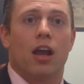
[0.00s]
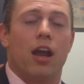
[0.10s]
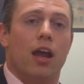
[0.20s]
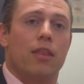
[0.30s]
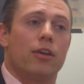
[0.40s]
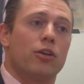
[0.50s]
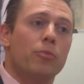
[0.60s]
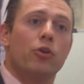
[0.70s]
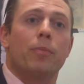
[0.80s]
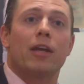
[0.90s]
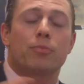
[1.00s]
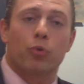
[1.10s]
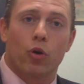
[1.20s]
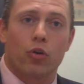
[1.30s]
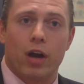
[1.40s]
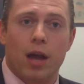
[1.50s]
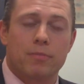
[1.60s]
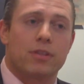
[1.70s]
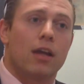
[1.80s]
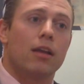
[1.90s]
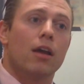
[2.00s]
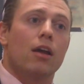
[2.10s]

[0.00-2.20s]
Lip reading: and the community-based programs that